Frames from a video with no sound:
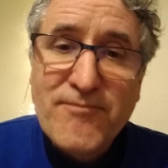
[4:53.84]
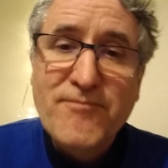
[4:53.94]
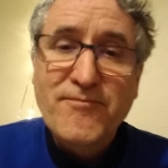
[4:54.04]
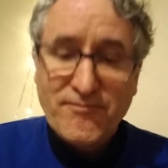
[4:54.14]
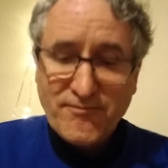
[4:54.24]

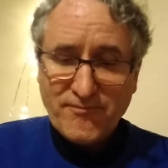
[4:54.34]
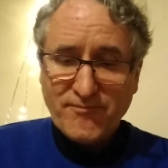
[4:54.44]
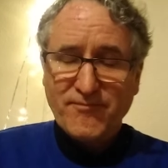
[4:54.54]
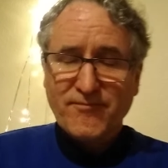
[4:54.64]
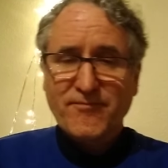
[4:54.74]

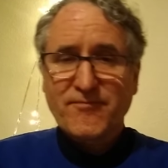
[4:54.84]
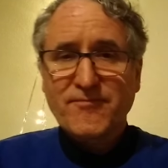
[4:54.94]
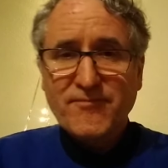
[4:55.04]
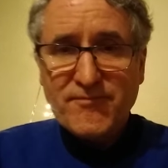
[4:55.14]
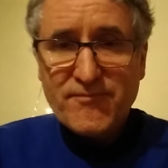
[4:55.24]

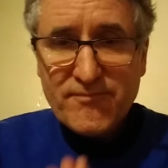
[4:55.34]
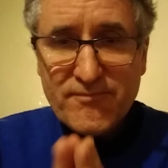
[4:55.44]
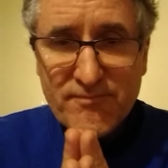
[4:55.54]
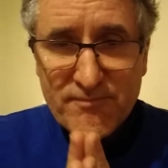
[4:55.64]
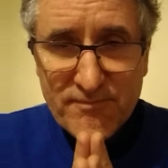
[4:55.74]

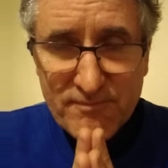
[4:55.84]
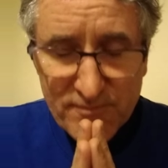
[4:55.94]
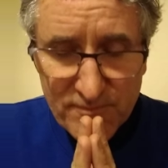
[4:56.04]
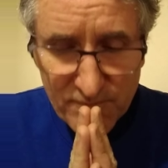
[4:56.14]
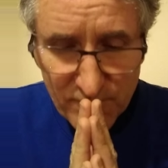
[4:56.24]

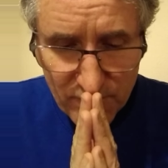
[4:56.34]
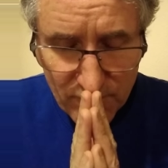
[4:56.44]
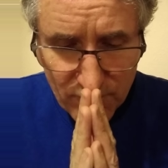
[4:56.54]
No one is speaking in this clip.